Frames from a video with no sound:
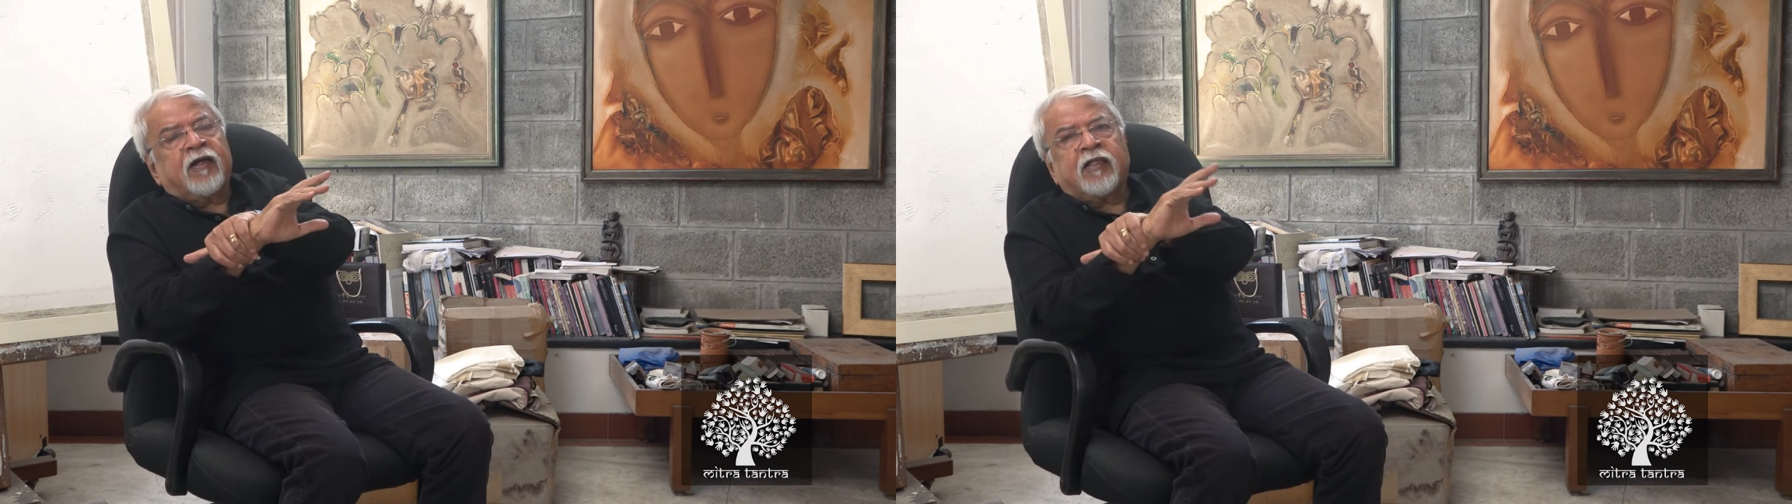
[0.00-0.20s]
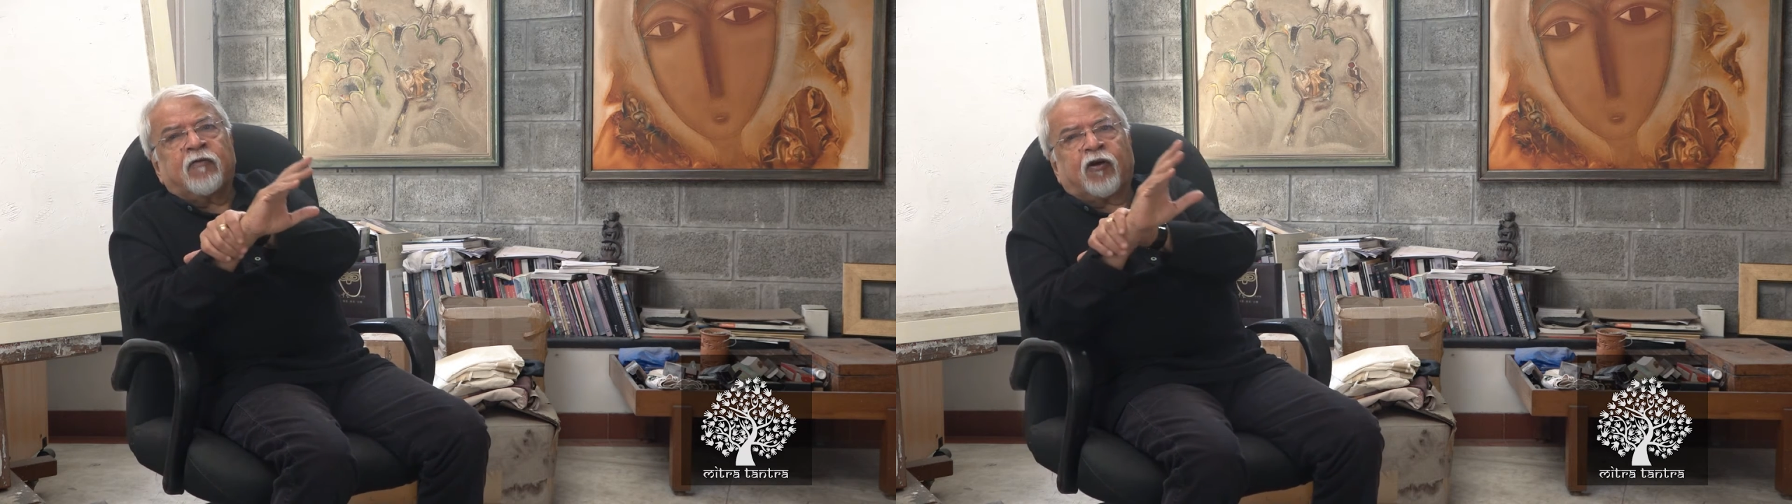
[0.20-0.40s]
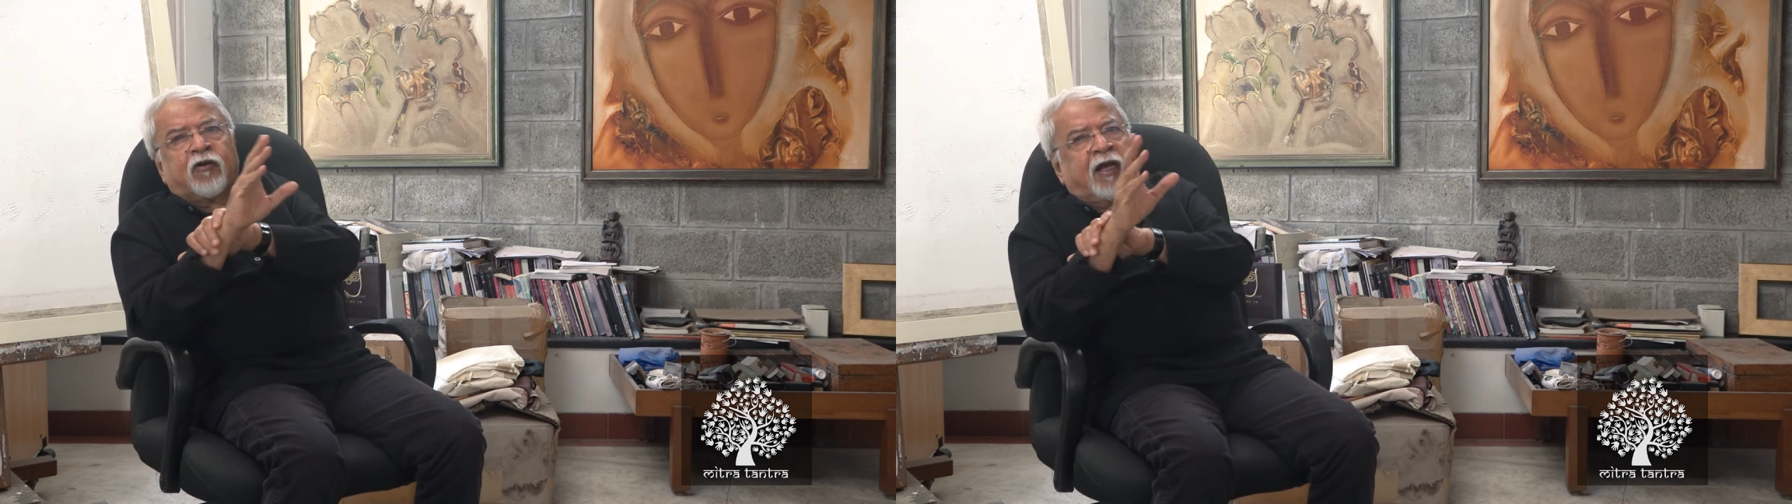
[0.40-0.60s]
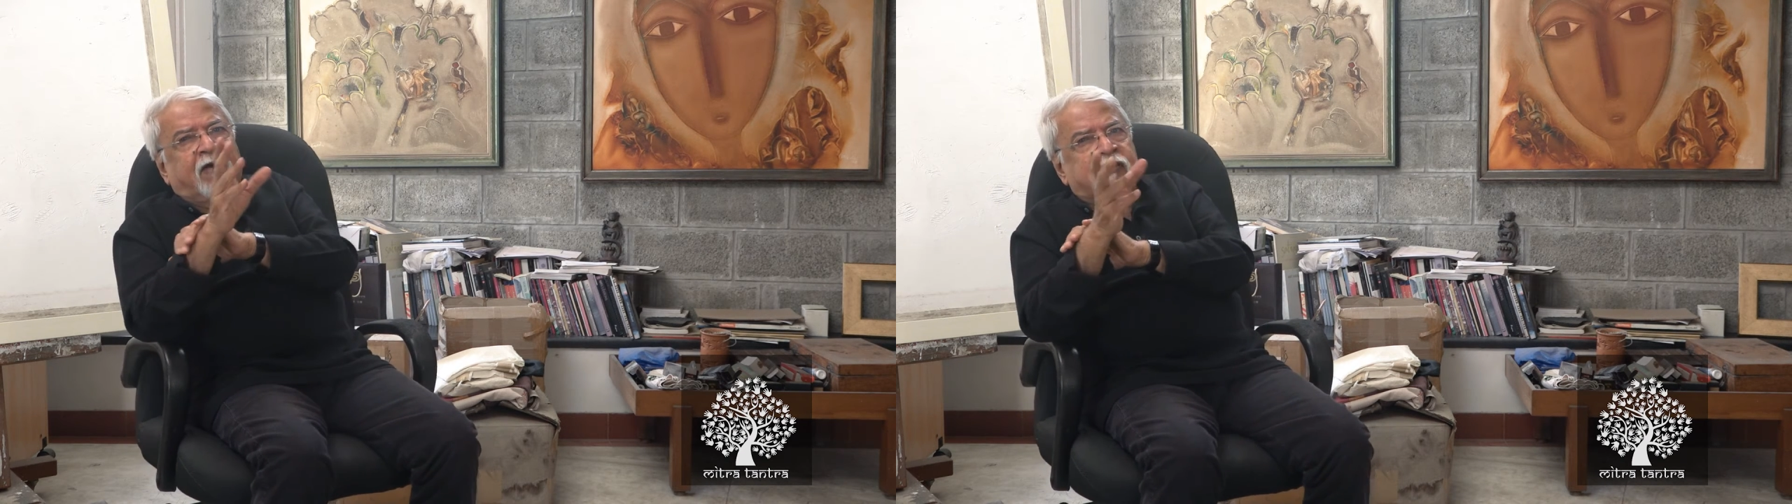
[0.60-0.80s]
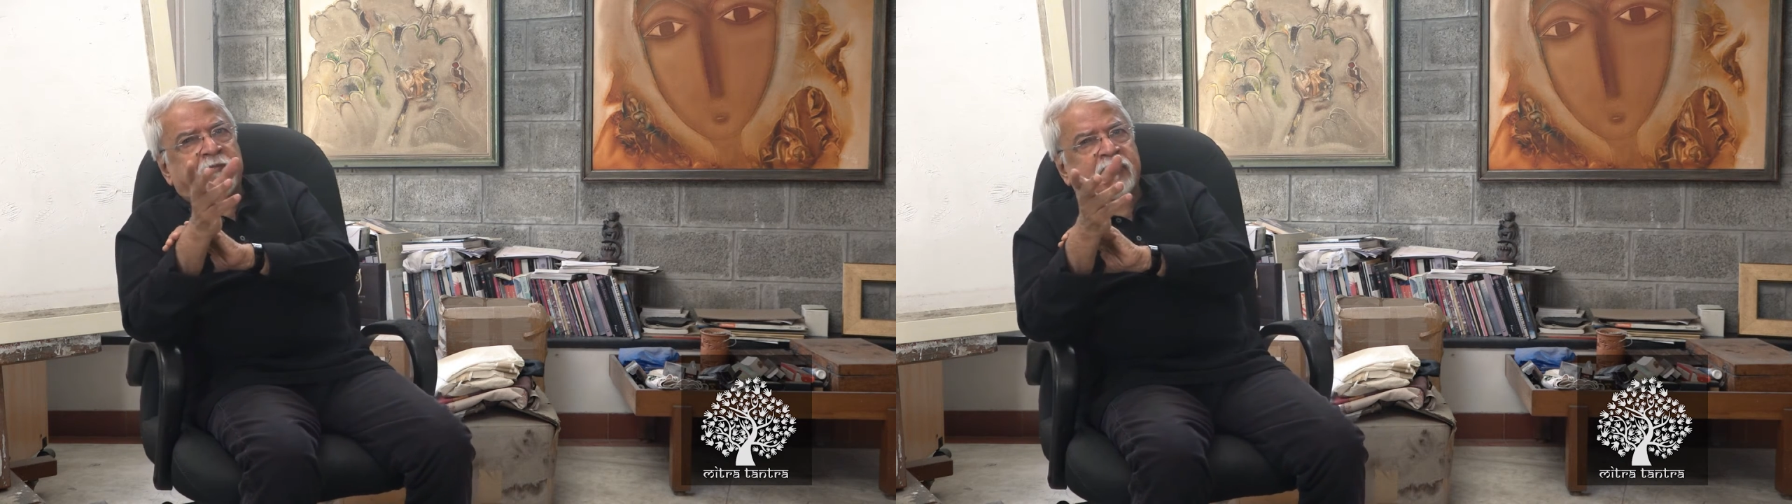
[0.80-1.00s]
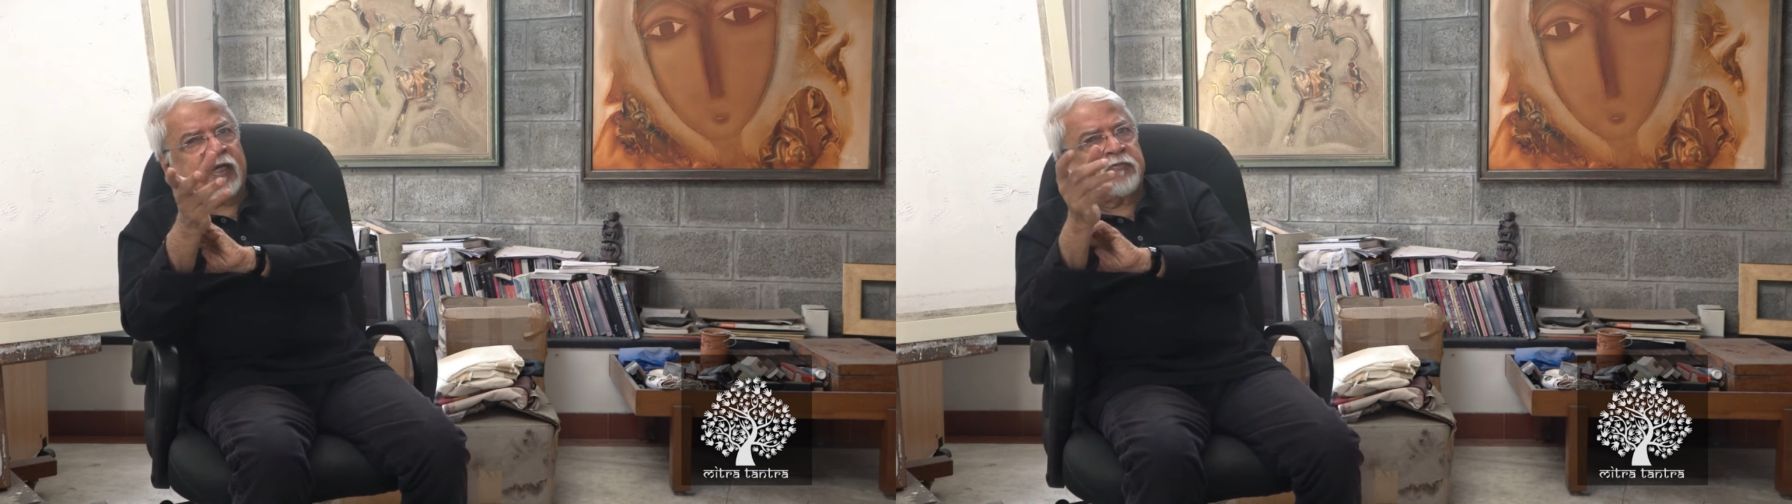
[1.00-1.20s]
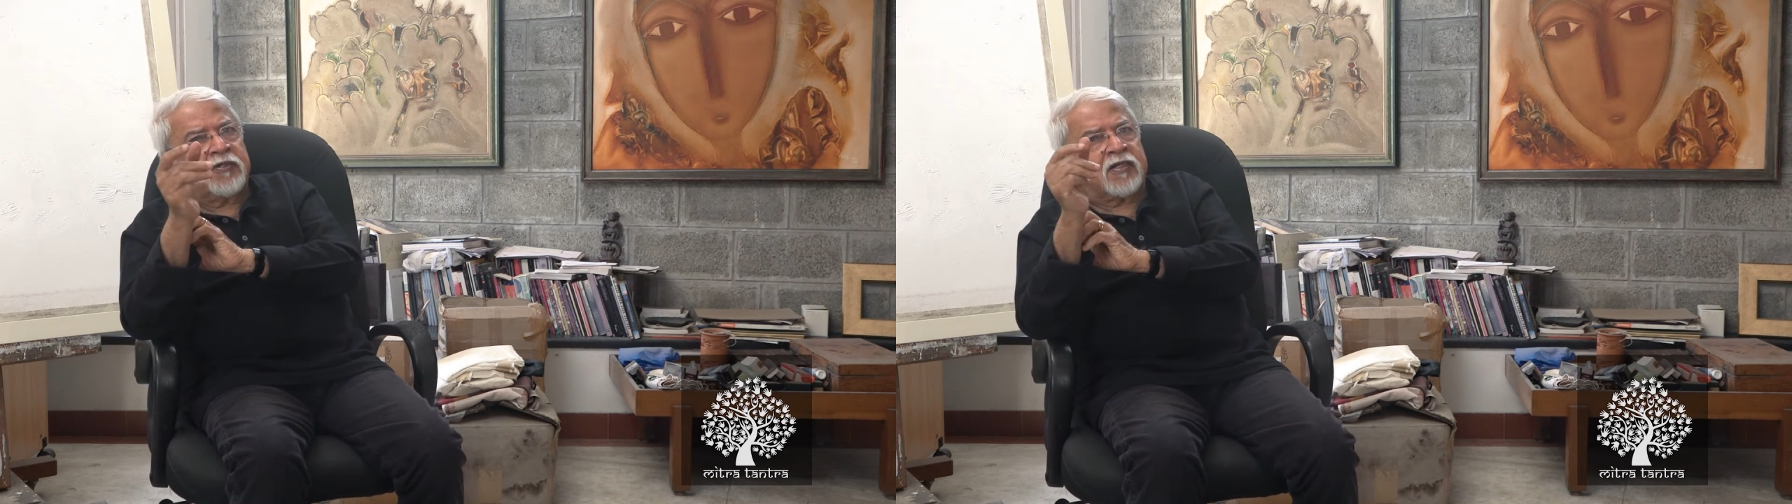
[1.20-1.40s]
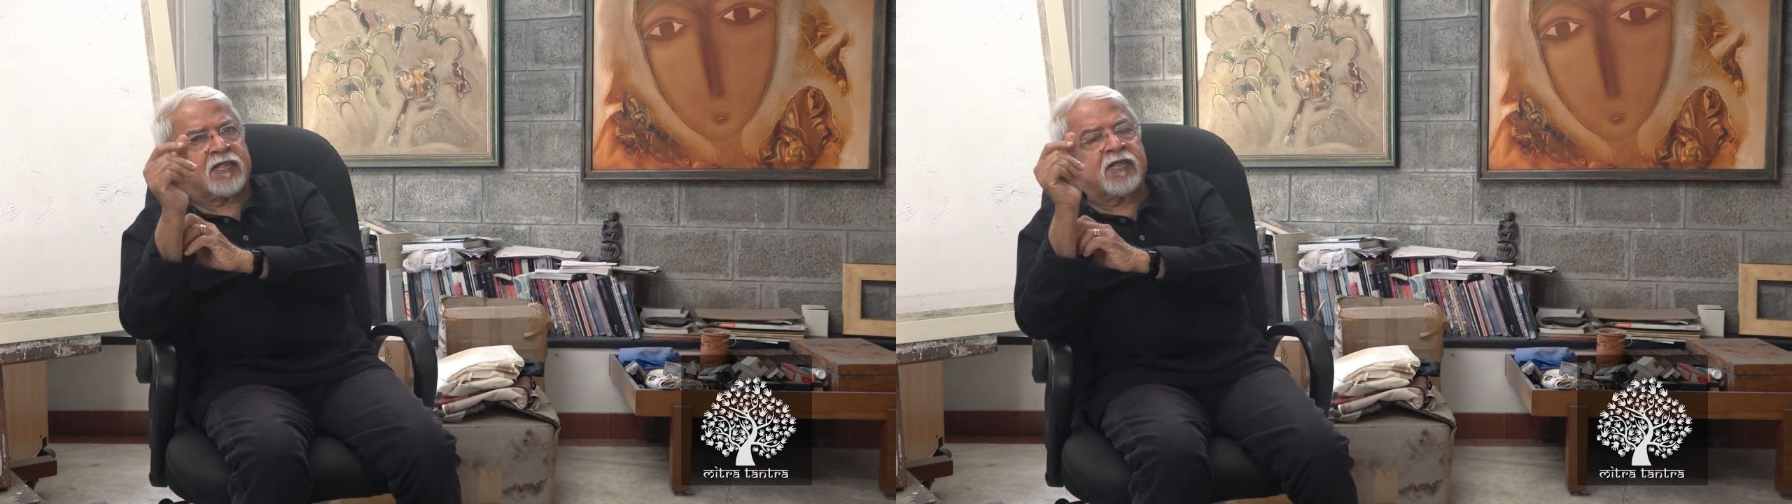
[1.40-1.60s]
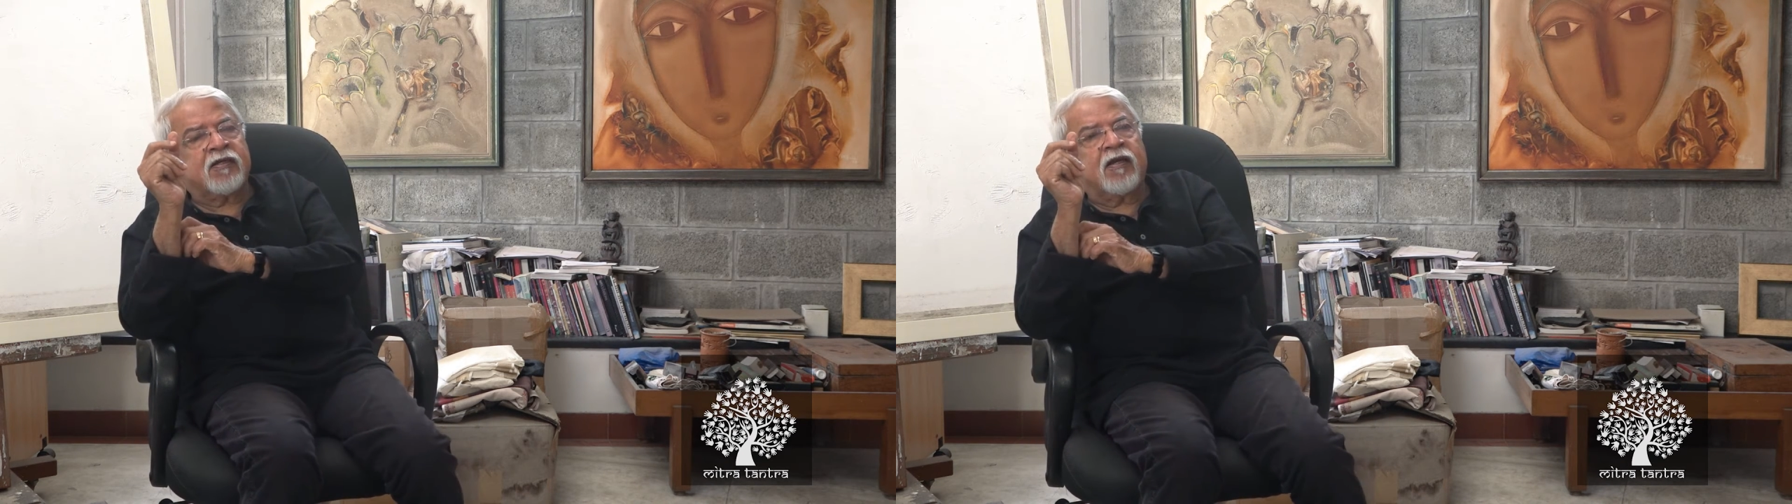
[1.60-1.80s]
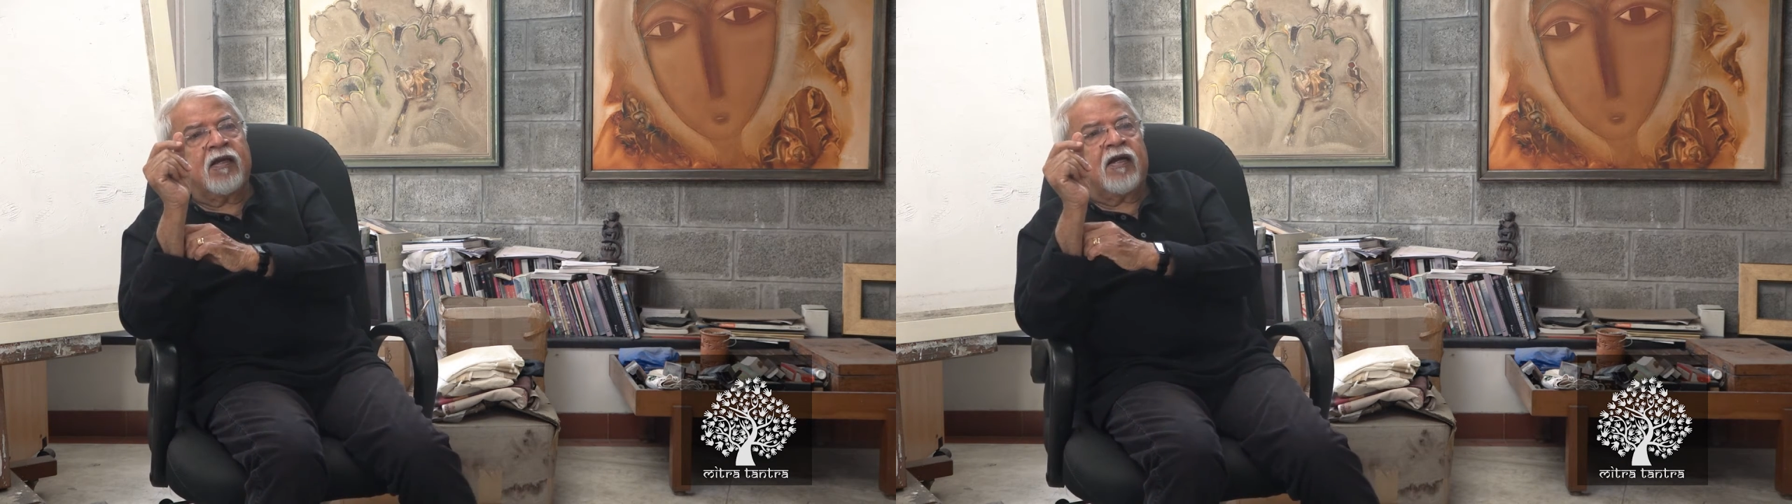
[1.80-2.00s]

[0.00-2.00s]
They want to have some sculptures.